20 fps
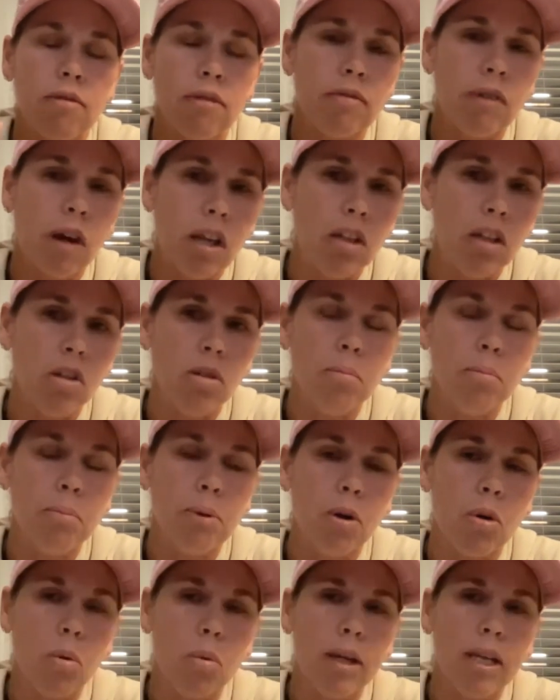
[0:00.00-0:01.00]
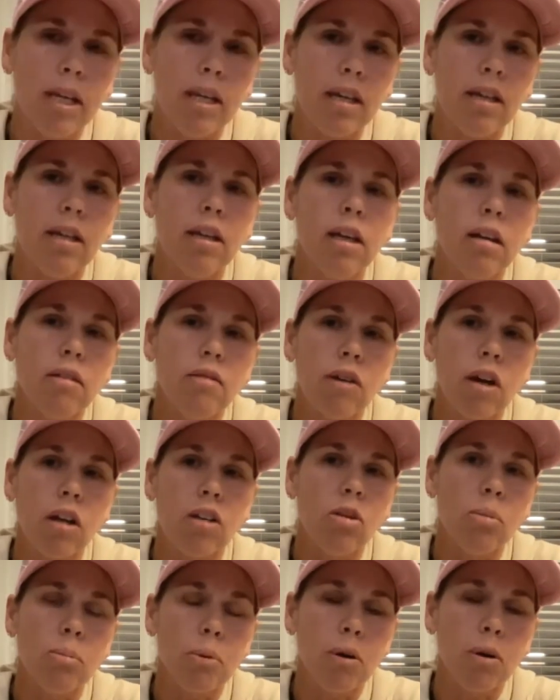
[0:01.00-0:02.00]
volume per week,
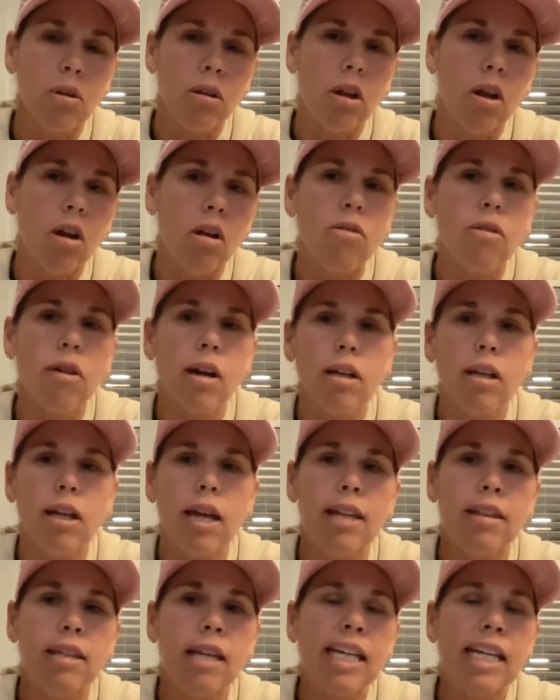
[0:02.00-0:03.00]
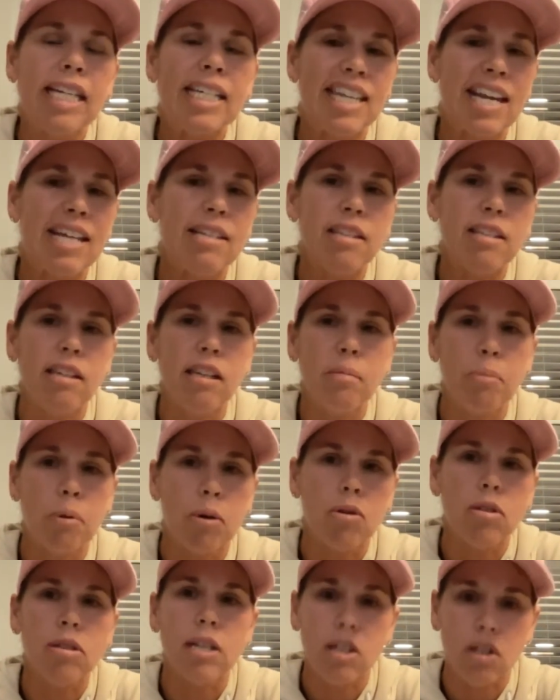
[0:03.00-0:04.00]
volume per long run, and then intensity
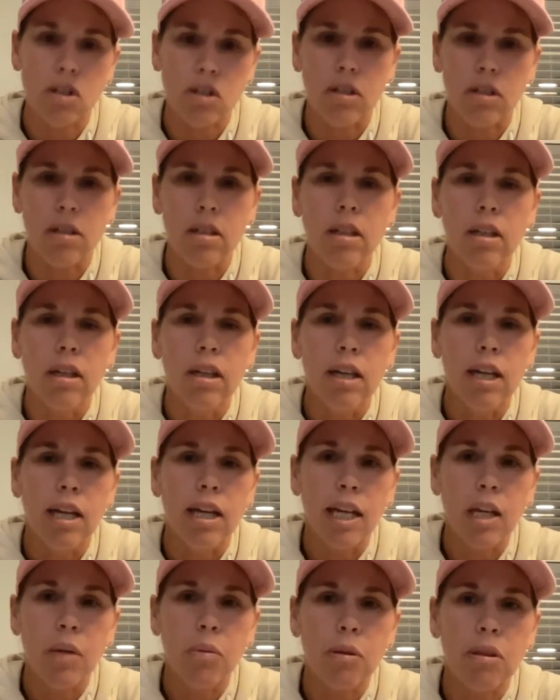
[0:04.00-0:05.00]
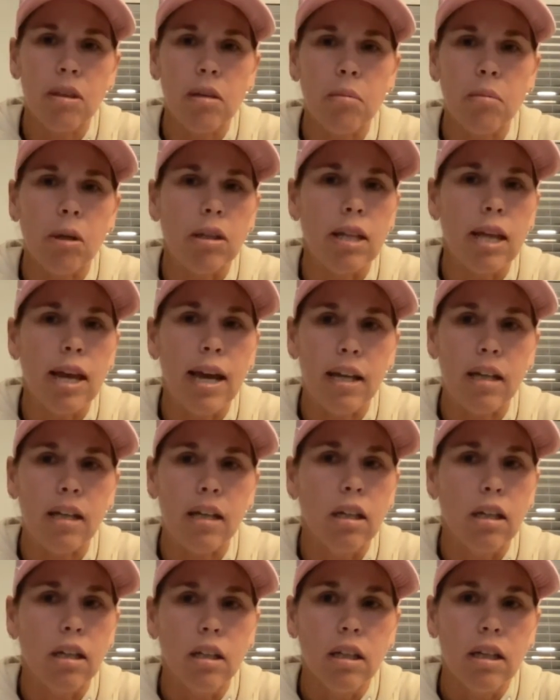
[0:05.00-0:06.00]
per session, and get with them on that.
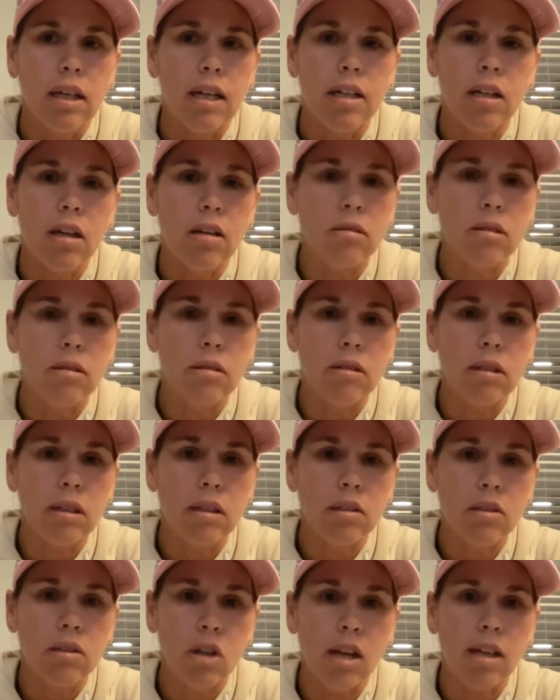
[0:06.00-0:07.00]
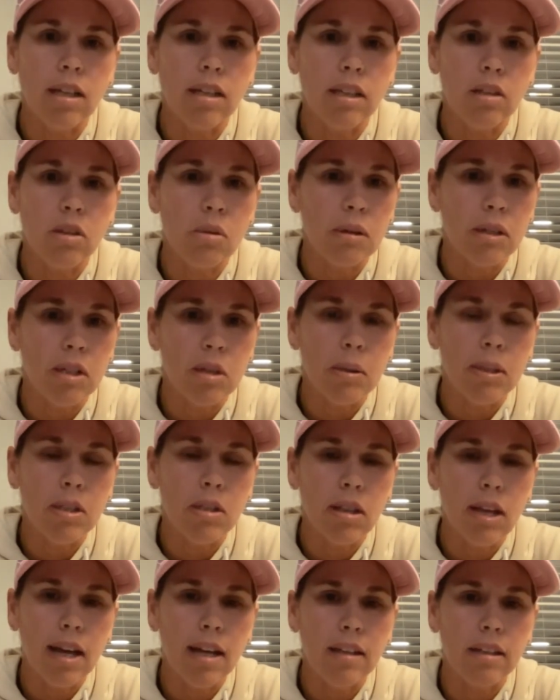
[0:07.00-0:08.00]
I don't know, Charlie, did you want to speak
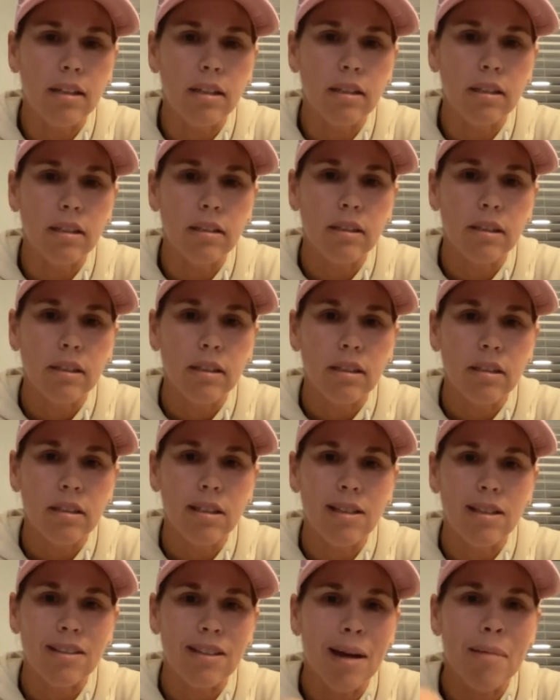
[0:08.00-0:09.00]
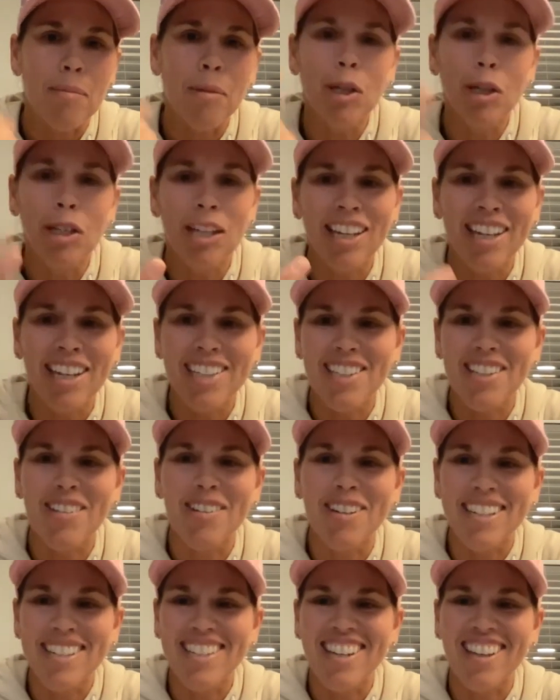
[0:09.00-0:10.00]
to that? So I'm looking at you,
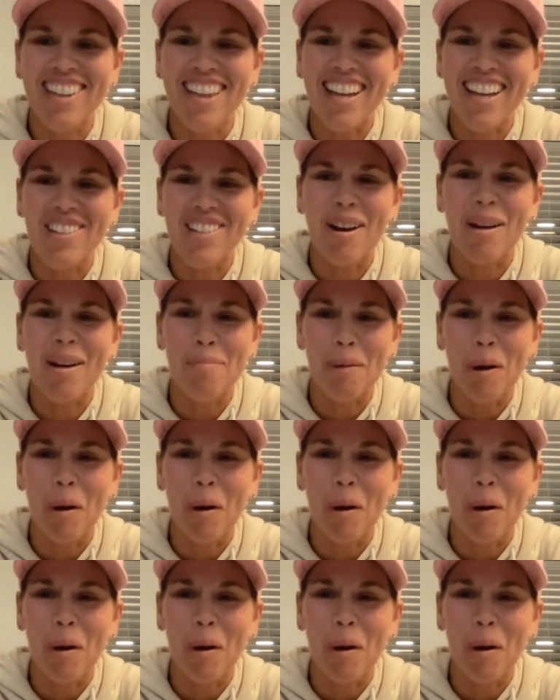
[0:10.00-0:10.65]
and so that's why I'm